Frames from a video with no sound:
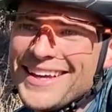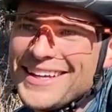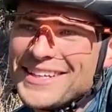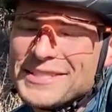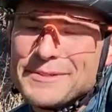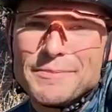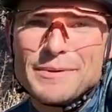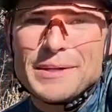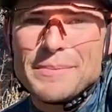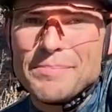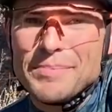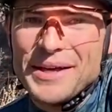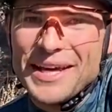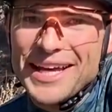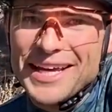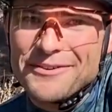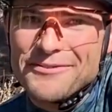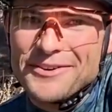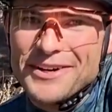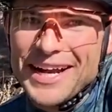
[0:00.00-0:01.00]
it's pretty
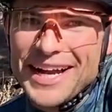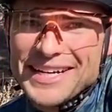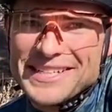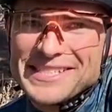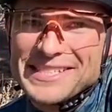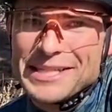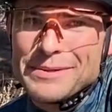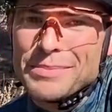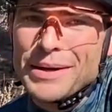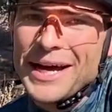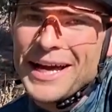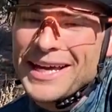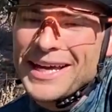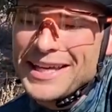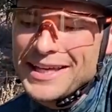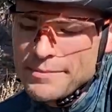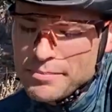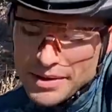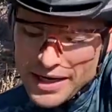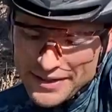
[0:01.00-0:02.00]
big for an XC
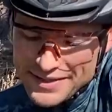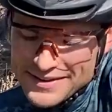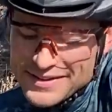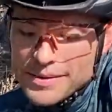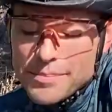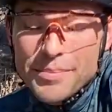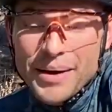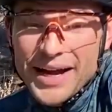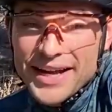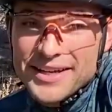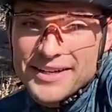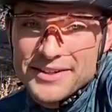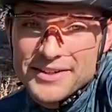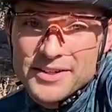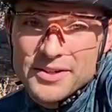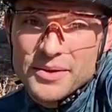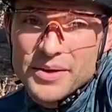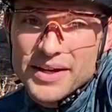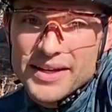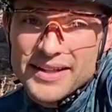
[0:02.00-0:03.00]
bike, but I think the bike could
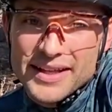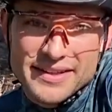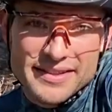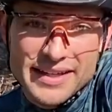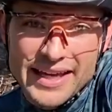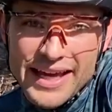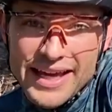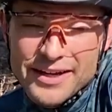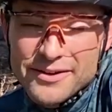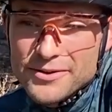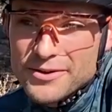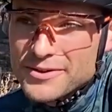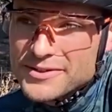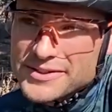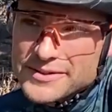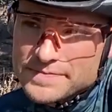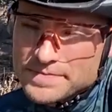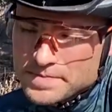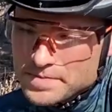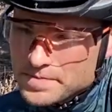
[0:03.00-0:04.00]
do it, like the angles.